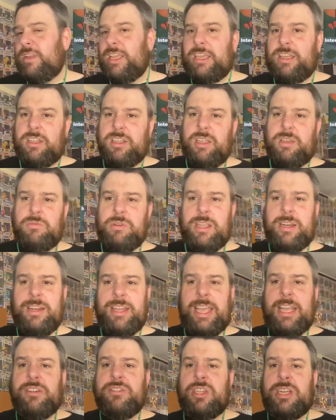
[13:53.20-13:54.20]
including
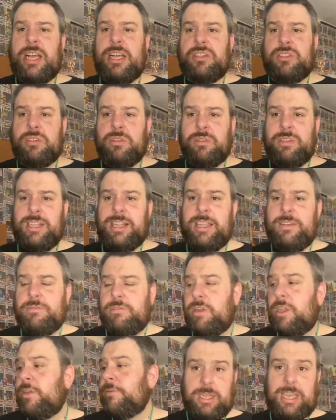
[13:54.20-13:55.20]
international
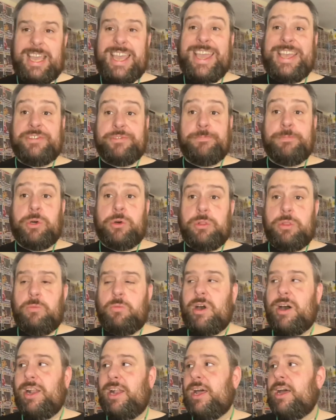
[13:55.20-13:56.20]
delivery, is more than
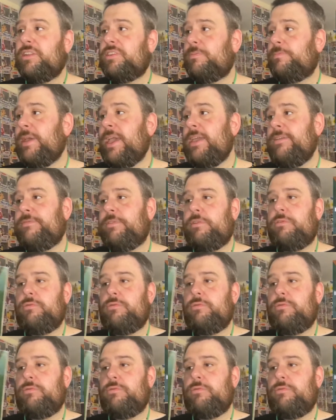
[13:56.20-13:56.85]
what I like to pay for a